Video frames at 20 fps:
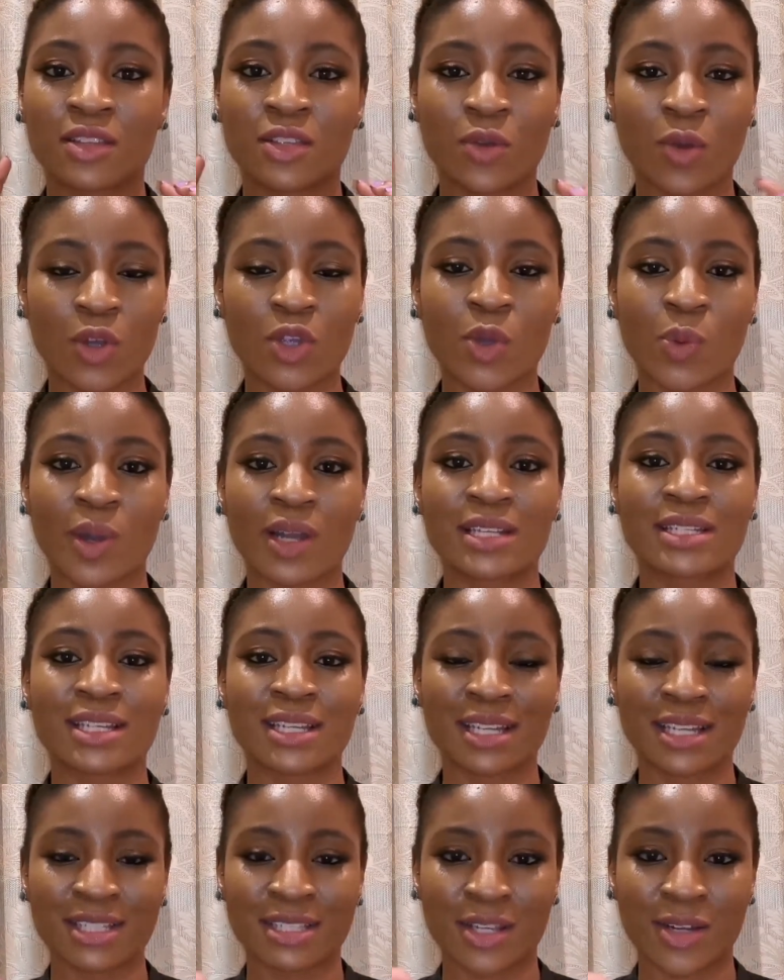All you want
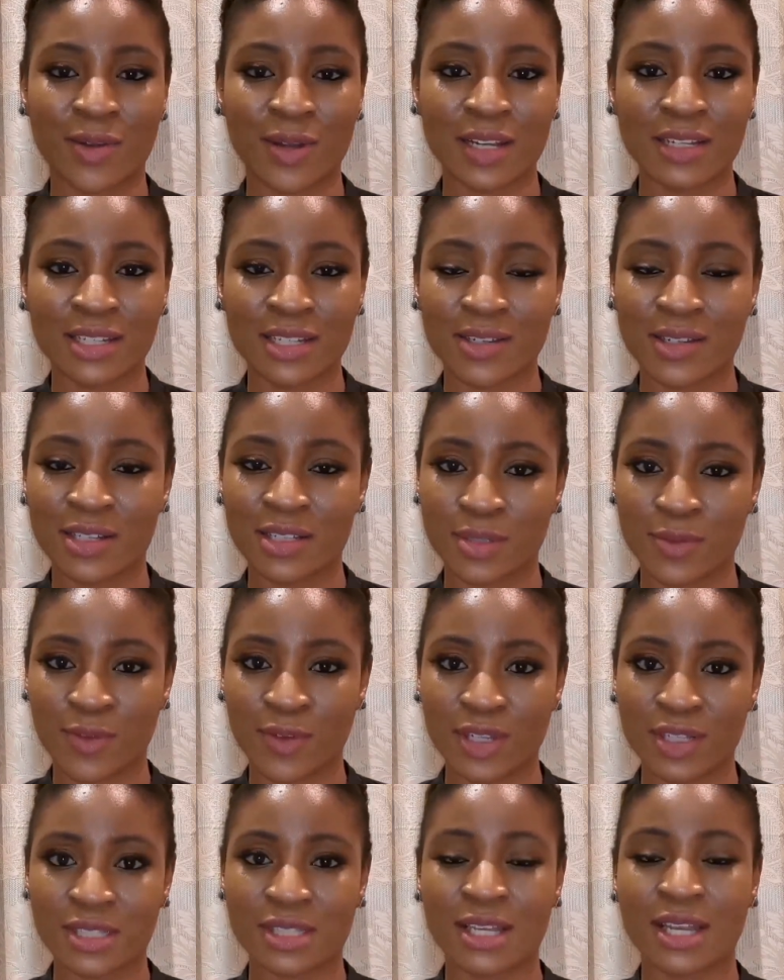is the great ingredients
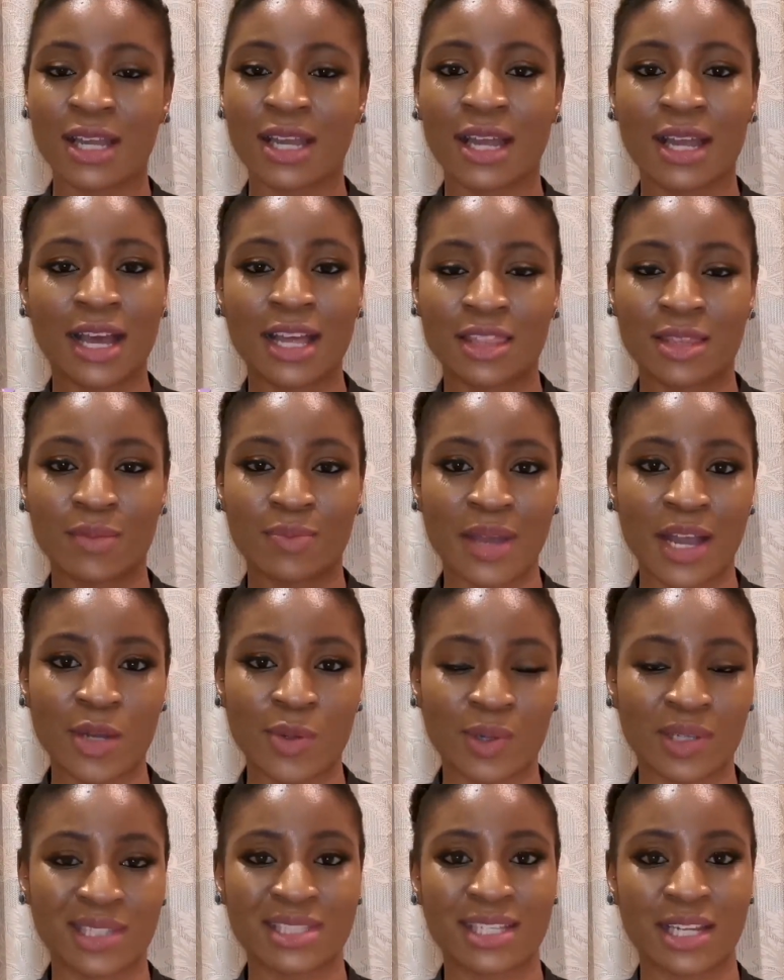first and the bad
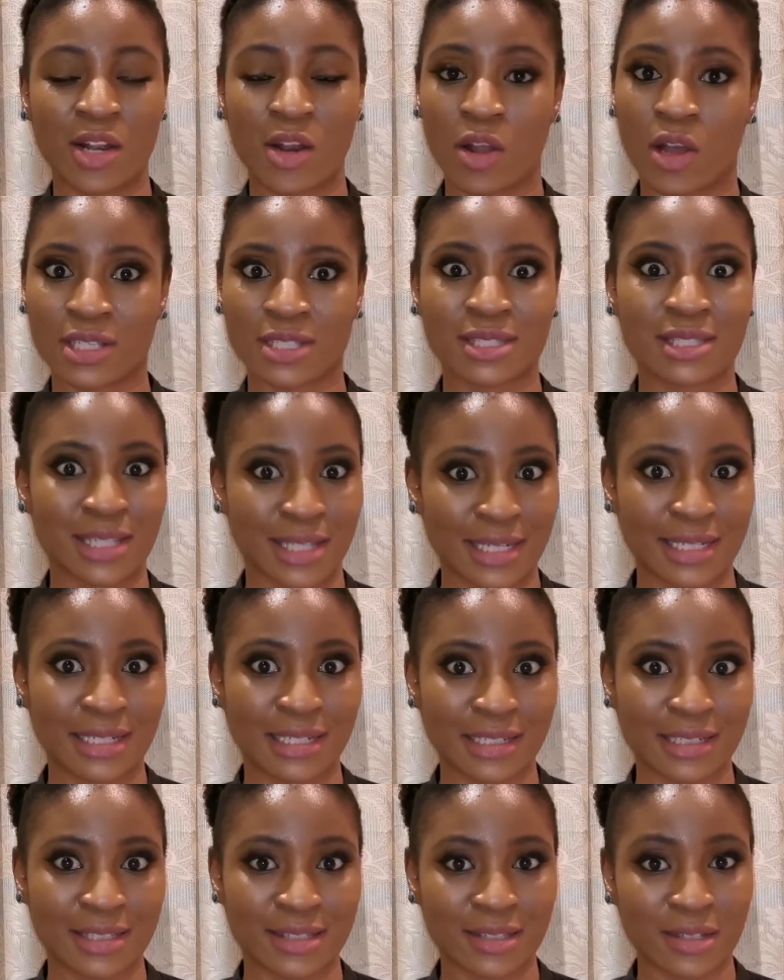ones last, at
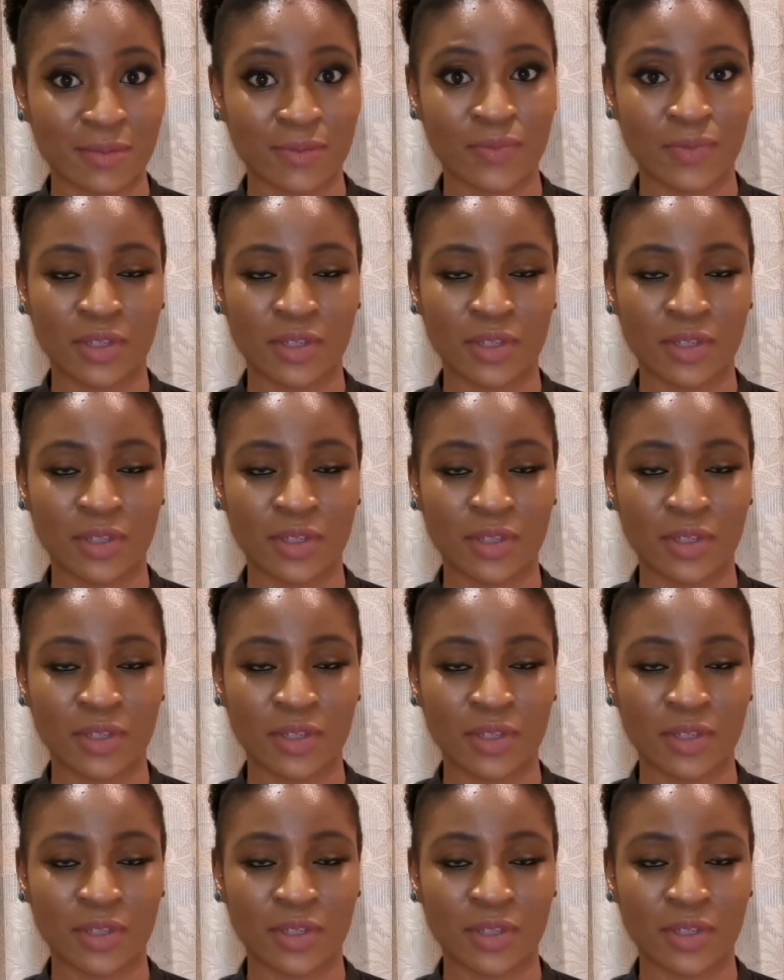least.